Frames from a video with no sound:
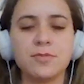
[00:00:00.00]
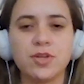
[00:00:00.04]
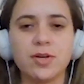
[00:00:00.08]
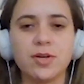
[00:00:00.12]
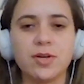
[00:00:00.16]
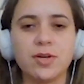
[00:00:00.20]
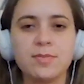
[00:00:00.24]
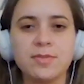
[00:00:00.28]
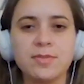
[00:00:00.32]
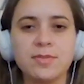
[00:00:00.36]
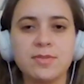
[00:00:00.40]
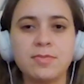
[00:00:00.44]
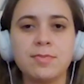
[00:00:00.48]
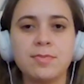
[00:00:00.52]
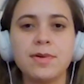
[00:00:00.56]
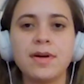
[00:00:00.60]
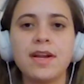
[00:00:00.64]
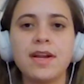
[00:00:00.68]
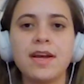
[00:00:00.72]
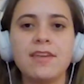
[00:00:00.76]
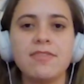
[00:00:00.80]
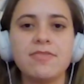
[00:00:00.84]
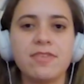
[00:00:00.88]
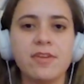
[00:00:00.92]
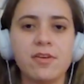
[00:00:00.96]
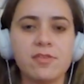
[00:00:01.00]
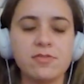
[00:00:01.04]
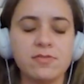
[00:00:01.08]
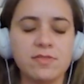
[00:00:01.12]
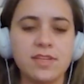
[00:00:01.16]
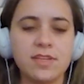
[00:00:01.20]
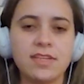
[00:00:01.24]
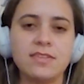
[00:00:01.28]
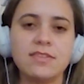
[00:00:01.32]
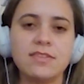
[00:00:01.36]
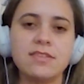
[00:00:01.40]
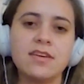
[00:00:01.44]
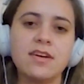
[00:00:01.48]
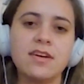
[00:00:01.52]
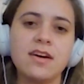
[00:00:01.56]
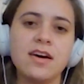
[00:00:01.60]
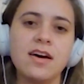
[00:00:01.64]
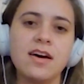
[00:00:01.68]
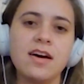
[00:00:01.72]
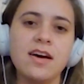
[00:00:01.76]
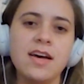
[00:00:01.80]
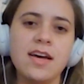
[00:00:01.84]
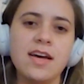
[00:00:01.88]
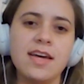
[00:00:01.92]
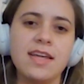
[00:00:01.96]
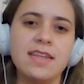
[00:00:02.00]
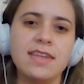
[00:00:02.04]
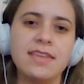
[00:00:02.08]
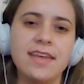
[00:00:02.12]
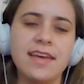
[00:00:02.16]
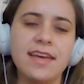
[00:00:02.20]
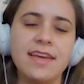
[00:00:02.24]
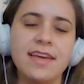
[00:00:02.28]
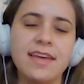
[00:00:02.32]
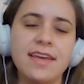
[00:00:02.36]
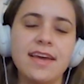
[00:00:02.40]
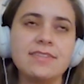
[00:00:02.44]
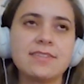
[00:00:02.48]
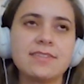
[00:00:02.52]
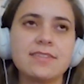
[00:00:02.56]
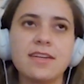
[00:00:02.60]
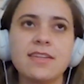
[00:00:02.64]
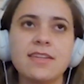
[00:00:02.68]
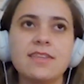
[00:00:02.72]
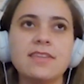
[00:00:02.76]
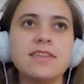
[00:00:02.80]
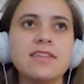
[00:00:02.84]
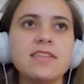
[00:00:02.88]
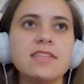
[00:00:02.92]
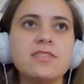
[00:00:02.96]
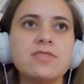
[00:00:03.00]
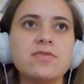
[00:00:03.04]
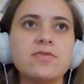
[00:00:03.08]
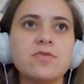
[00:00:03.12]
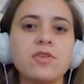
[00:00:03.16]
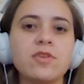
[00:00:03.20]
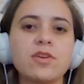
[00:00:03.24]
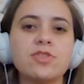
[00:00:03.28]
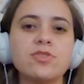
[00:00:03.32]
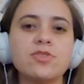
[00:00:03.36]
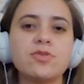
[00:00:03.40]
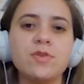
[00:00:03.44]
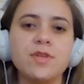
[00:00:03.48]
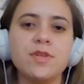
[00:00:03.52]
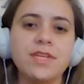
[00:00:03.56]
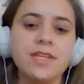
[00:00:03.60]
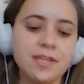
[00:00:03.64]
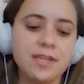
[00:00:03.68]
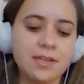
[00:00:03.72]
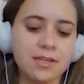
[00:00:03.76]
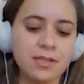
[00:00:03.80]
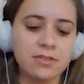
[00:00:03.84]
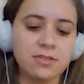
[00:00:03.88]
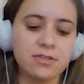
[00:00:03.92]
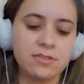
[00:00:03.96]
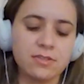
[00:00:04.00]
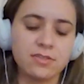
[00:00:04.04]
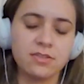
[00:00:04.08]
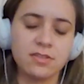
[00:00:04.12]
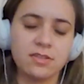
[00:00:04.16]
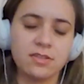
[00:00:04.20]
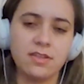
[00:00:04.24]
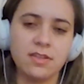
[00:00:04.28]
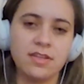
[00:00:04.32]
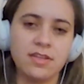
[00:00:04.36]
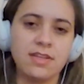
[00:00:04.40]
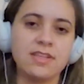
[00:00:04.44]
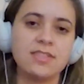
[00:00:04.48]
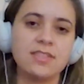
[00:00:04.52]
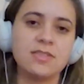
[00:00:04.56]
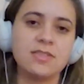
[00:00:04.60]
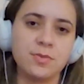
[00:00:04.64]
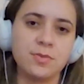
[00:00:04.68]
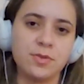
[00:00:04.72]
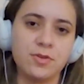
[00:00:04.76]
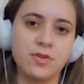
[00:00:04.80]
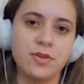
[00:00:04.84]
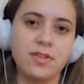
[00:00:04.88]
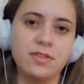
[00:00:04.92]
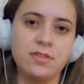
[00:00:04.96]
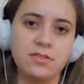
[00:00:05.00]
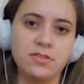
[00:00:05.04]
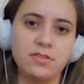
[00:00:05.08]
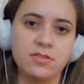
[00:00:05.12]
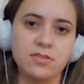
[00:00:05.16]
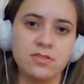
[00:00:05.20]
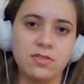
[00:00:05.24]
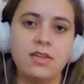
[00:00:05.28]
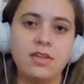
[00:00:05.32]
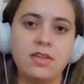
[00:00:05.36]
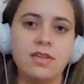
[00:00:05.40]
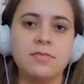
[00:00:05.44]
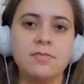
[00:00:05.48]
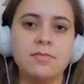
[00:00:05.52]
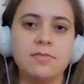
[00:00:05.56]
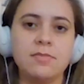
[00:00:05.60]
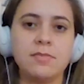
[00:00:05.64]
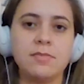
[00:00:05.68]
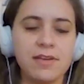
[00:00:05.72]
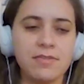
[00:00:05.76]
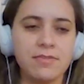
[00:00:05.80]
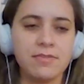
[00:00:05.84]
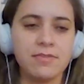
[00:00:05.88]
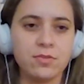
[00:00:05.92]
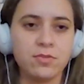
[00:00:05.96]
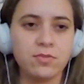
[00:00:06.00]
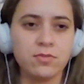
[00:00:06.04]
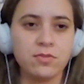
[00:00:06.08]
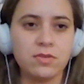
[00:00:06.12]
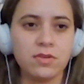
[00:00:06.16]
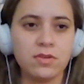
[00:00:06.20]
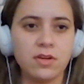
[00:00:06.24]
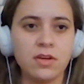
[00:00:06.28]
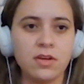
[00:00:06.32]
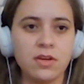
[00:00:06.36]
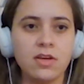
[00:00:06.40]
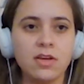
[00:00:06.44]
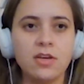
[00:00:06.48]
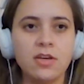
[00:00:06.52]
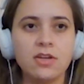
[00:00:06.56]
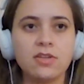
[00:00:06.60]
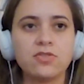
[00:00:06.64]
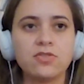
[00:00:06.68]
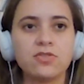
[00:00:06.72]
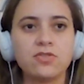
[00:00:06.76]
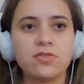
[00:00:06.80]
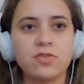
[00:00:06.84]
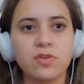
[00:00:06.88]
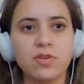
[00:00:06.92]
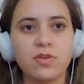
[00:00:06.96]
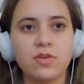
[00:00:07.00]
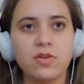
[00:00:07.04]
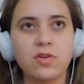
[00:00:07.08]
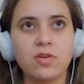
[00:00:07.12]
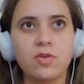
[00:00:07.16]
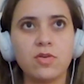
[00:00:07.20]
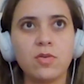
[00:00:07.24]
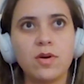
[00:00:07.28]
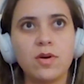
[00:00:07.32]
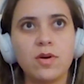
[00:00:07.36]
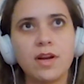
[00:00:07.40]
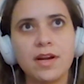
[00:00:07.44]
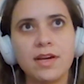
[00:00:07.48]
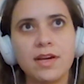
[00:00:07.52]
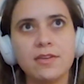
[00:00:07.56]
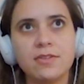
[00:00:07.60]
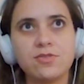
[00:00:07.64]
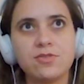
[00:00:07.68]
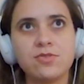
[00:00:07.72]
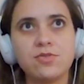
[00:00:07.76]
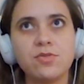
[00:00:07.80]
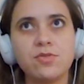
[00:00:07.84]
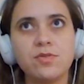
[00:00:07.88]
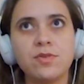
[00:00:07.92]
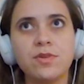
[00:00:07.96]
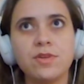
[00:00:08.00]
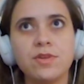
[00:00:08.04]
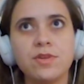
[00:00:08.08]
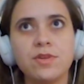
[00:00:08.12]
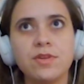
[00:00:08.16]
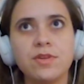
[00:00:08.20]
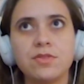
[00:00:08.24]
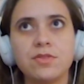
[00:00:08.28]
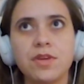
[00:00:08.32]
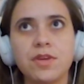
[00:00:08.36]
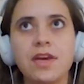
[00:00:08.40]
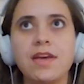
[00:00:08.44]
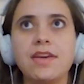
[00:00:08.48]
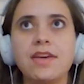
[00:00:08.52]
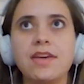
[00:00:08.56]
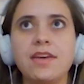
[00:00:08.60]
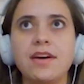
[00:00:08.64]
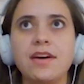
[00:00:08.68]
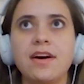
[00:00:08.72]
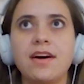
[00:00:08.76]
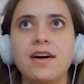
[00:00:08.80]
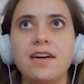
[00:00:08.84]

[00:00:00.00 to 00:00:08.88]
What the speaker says: jobs, but I found that they ask at least for 3 years in experience in my field. So what I was doing, okay,